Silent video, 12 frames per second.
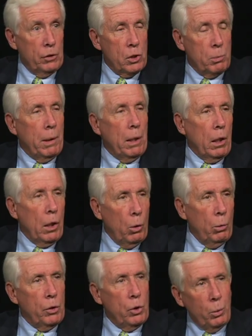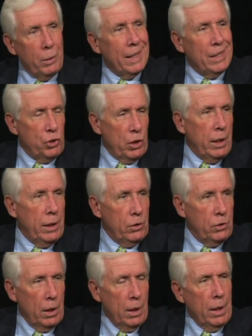Just by lower doing that change